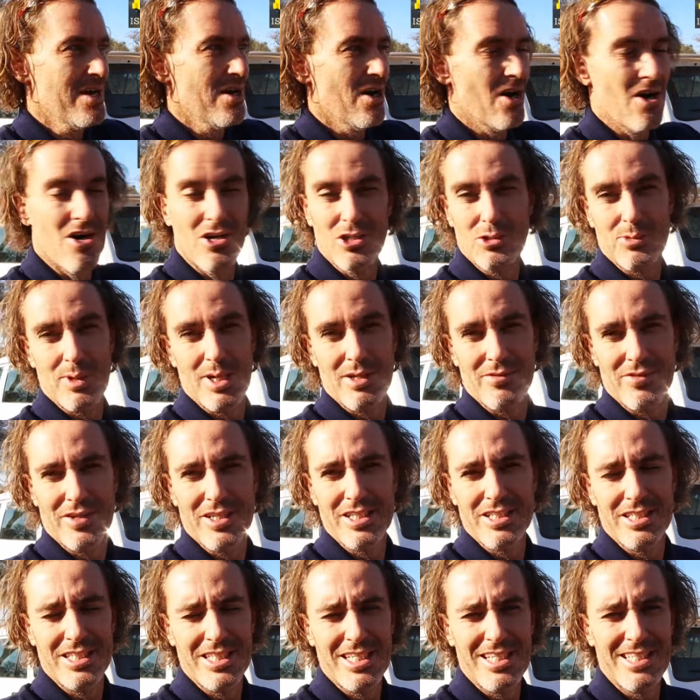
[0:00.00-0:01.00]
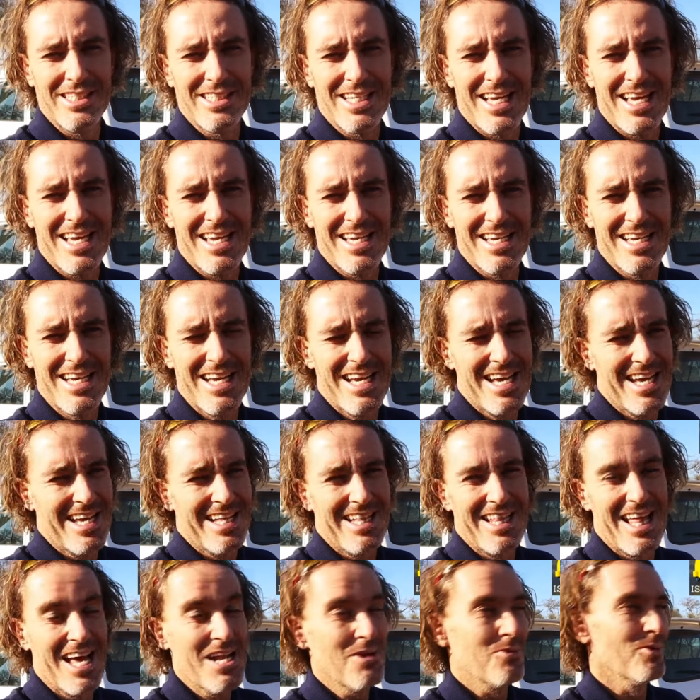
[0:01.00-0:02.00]
R1200 GSA.
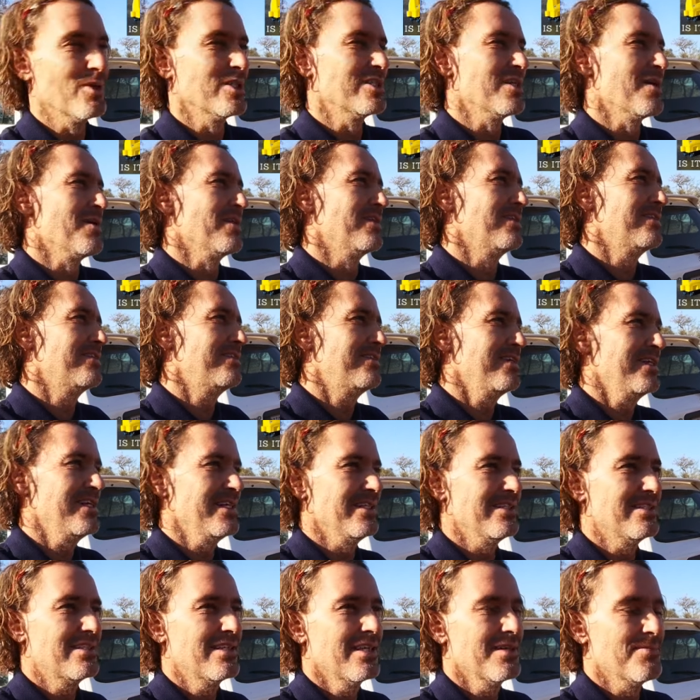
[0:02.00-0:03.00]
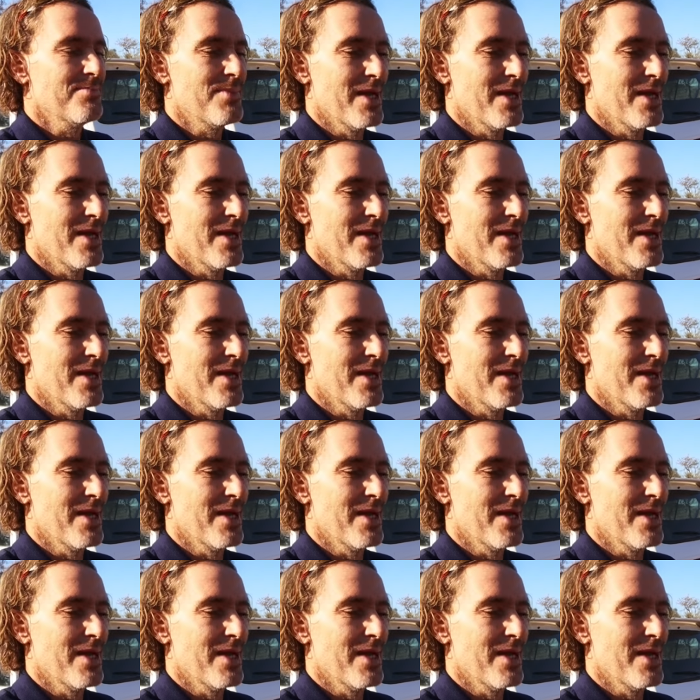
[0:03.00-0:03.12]
That was a treat.